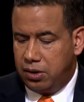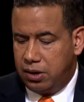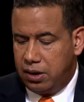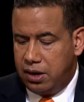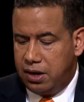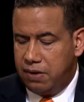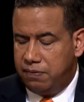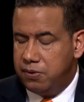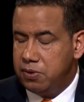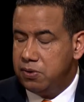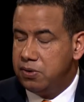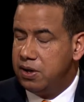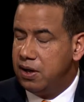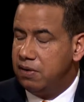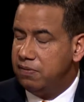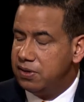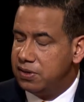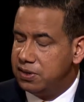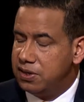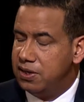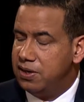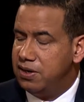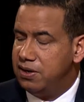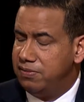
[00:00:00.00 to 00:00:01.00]
if you can give
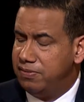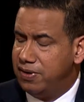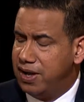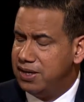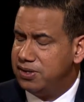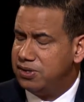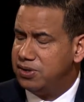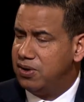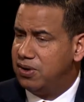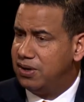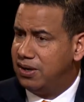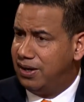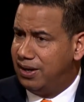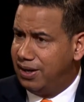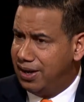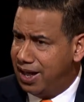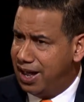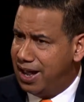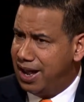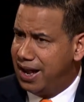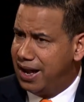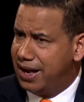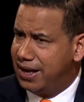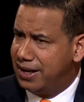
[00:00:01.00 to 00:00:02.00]
us any advice on a
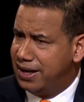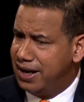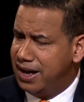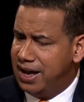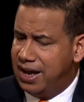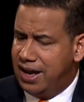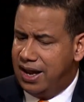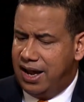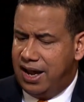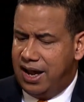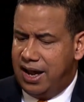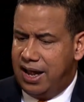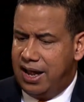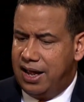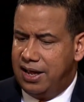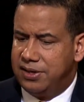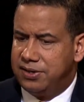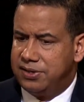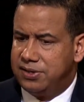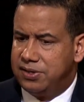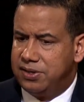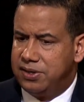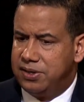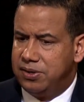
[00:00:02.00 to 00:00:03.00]
line
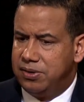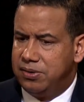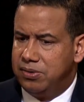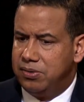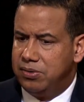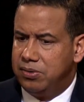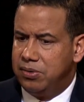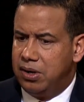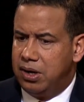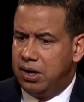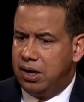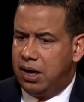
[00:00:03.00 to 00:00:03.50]
as to